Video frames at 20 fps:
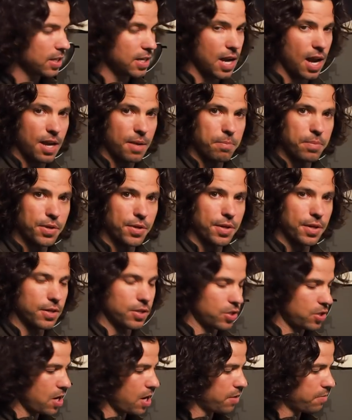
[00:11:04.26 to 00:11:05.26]
to kind of build
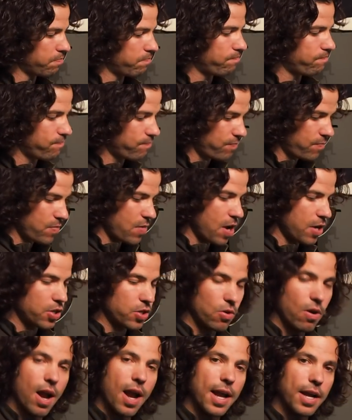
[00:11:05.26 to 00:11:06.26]
a
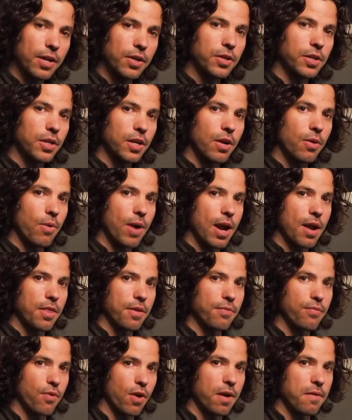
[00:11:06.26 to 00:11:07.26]
triangle around
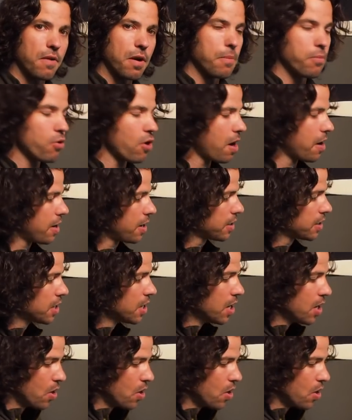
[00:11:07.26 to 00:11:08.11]
the front of our product,